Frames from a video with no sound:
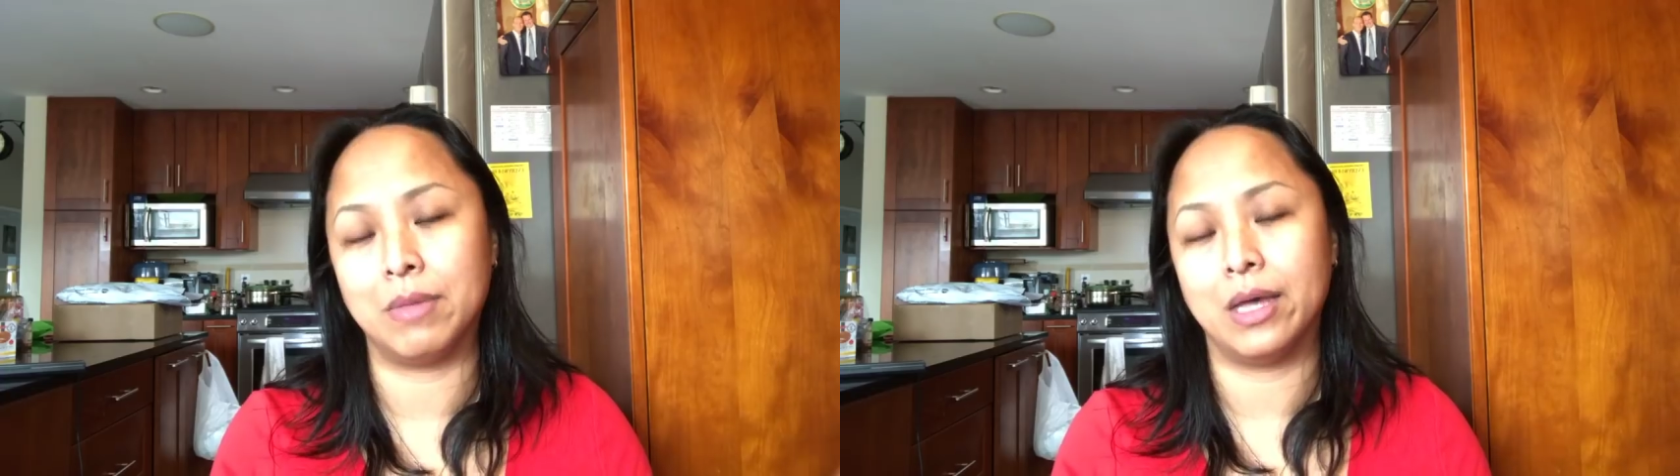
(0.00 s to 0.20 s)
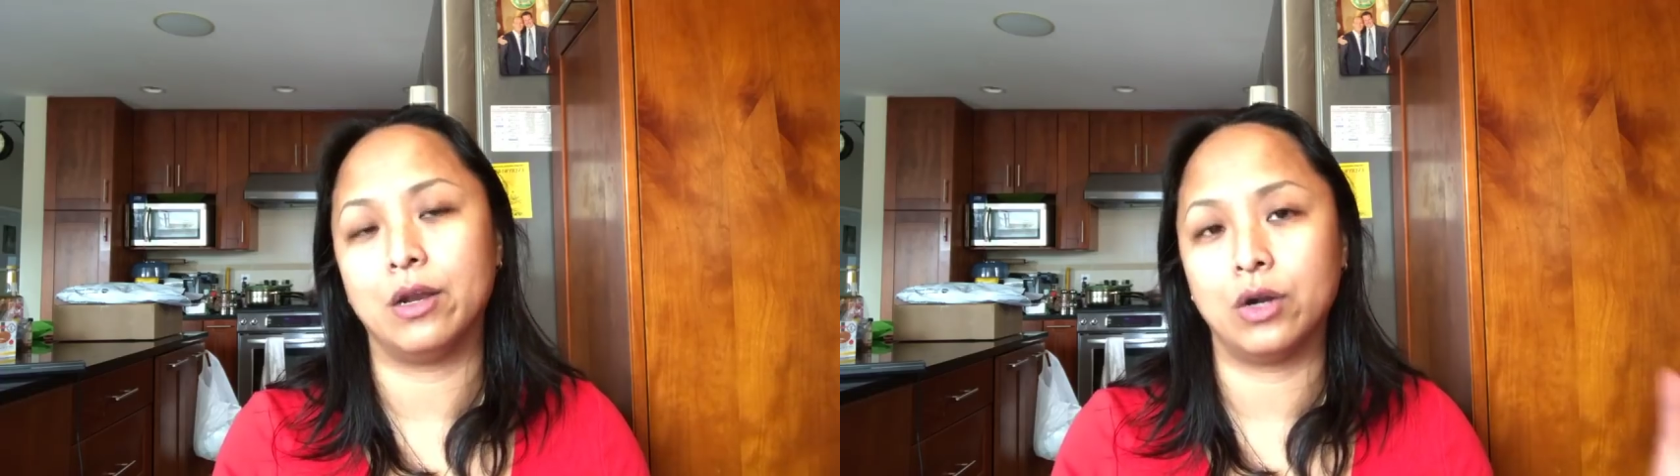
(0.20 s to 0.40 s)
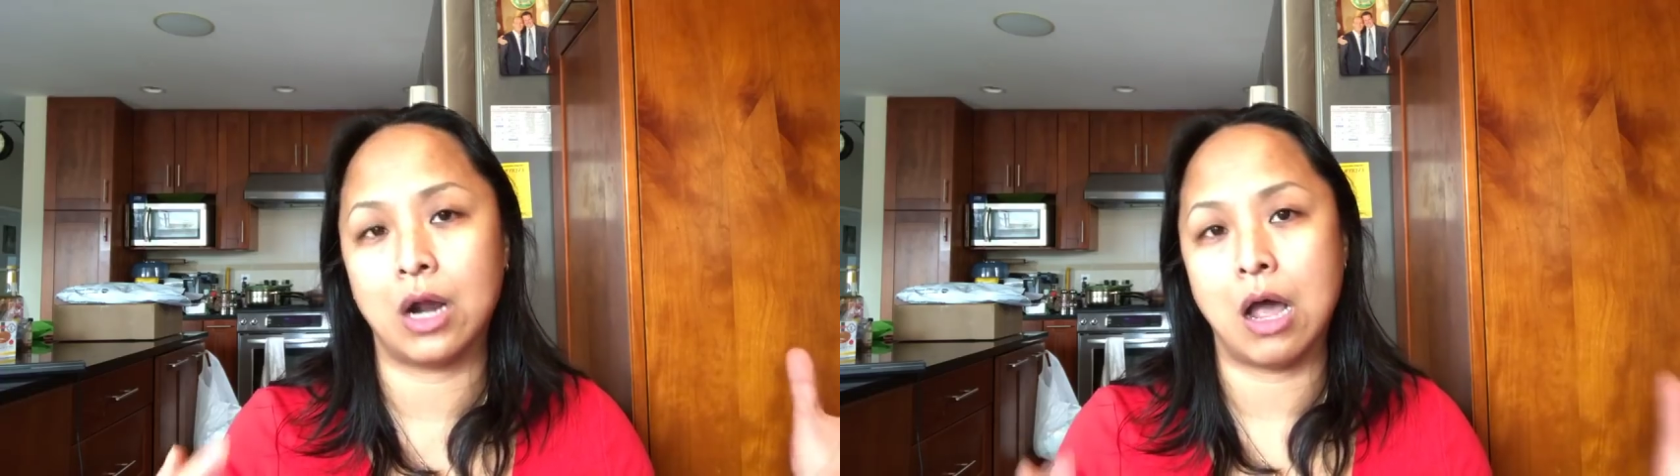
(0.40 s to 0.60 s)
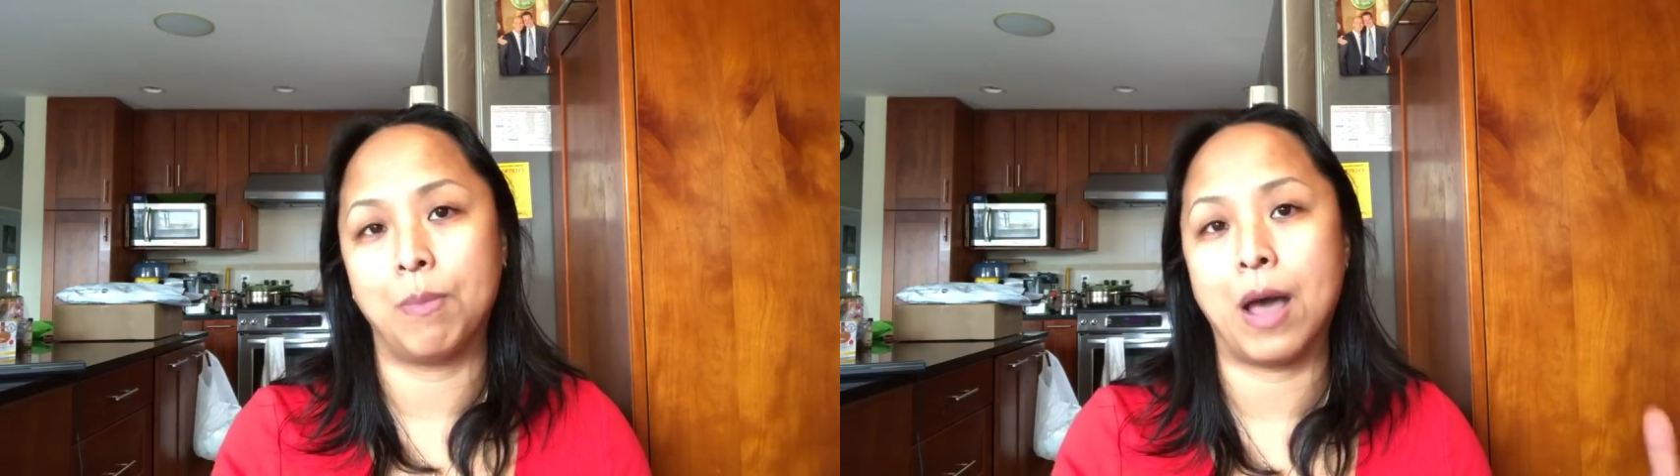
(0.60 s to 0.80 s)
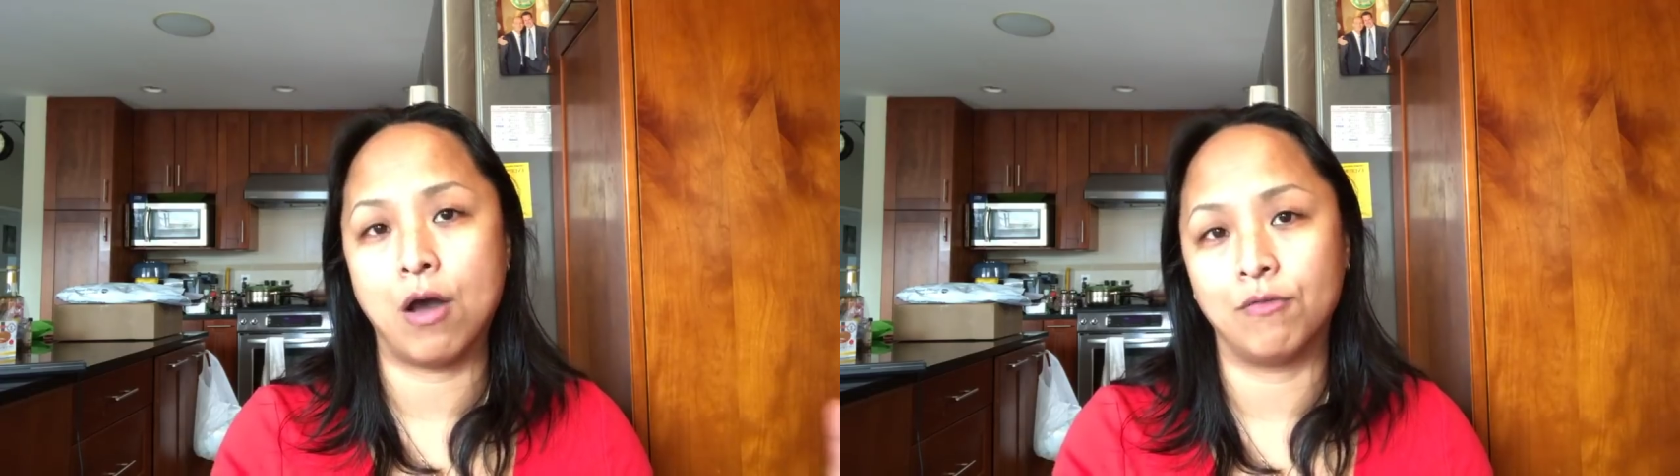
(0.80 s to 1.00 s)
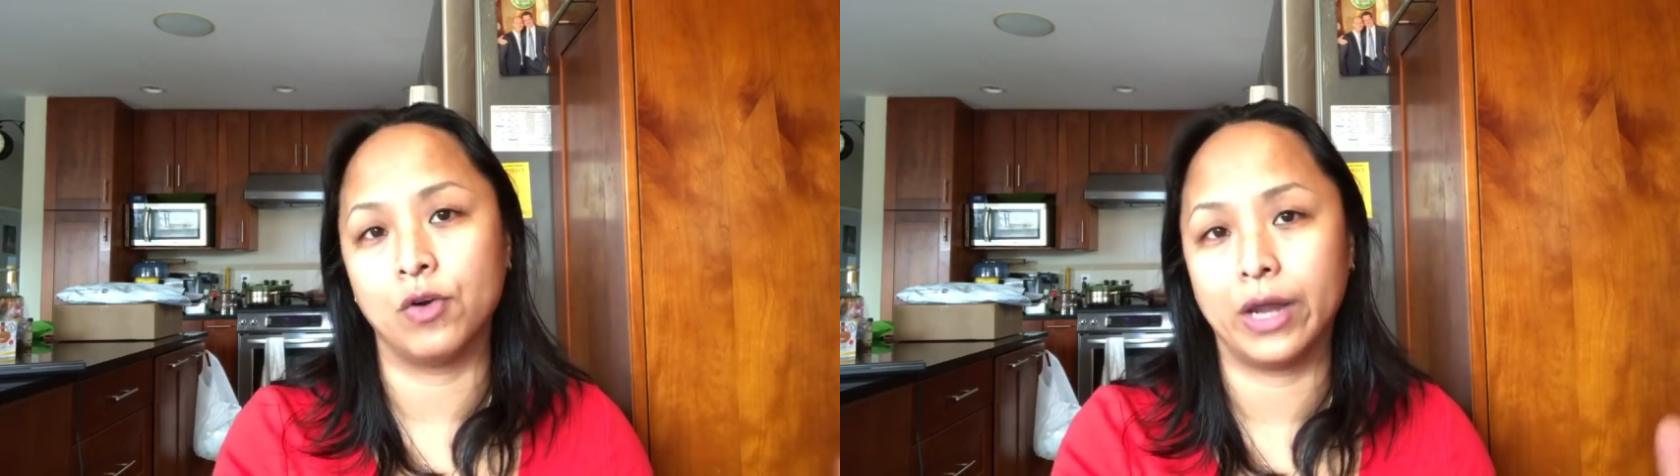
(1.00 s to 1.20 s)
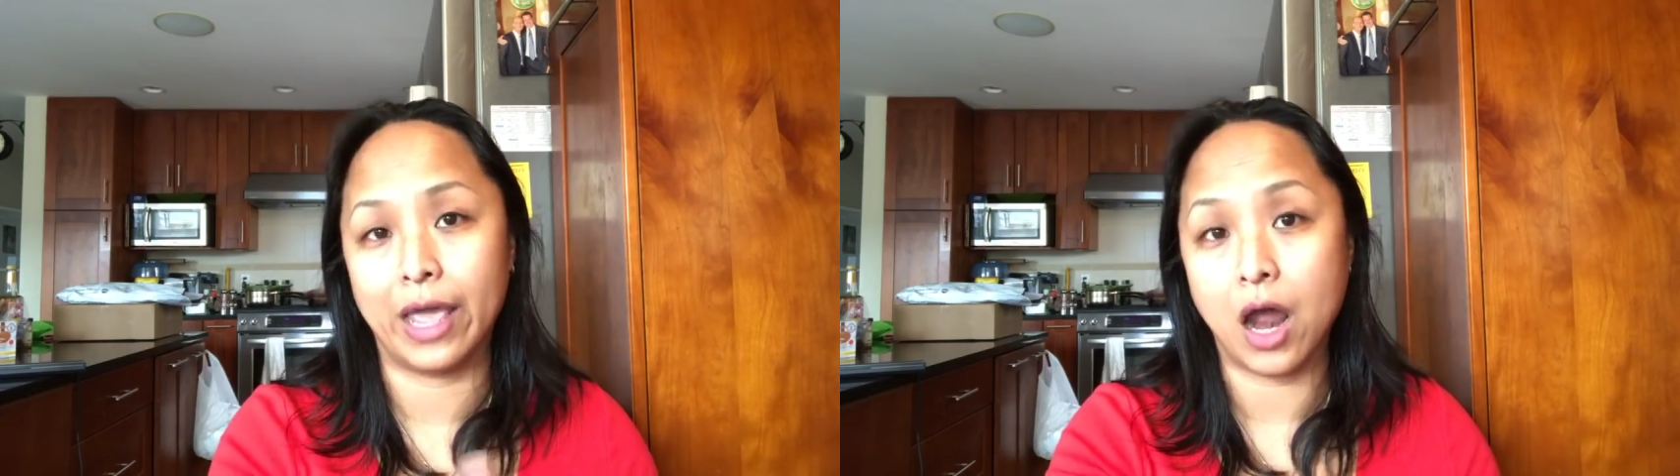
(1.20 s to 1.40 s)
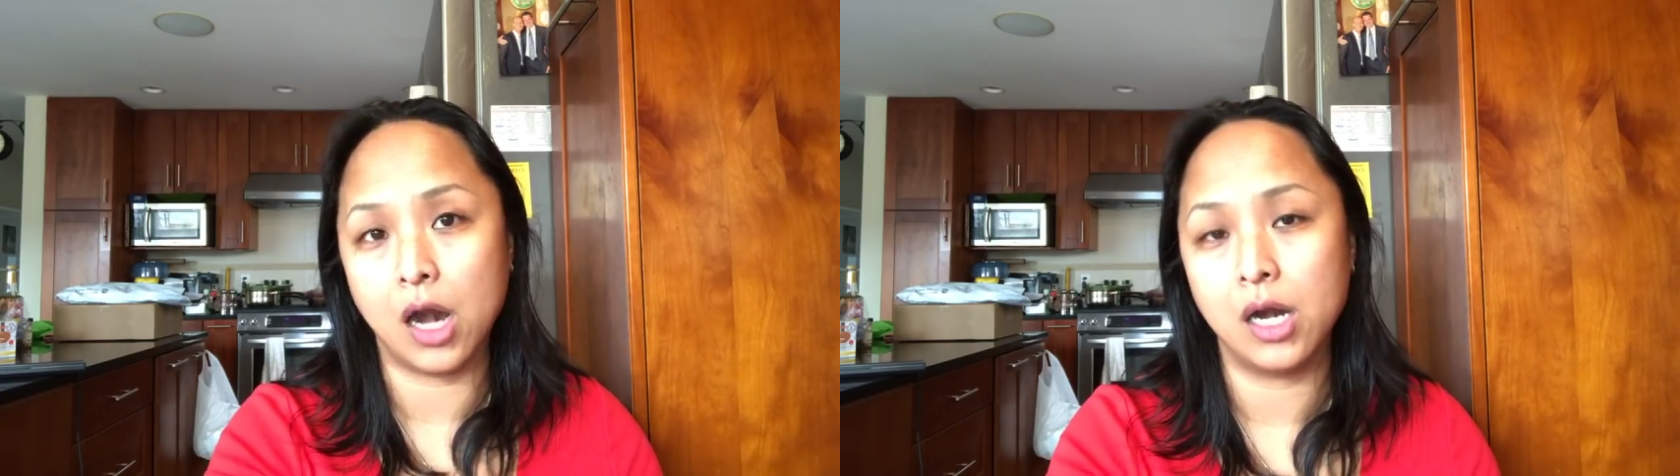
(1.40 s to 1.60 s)
matter how powerful they
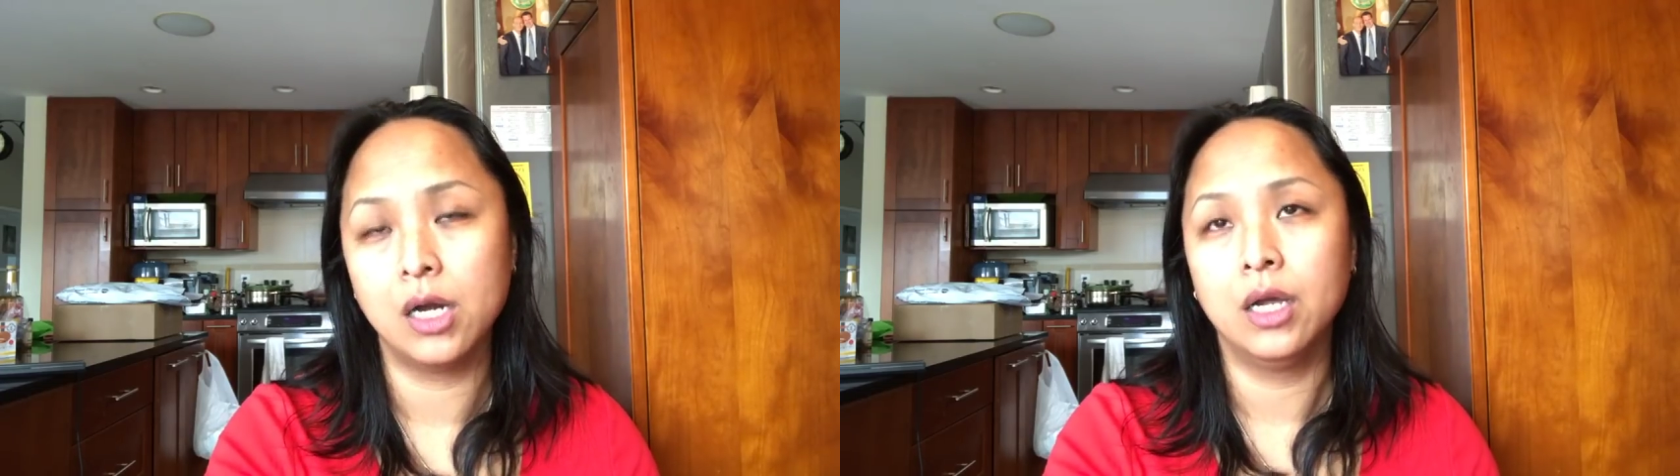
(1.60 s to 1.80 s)
are.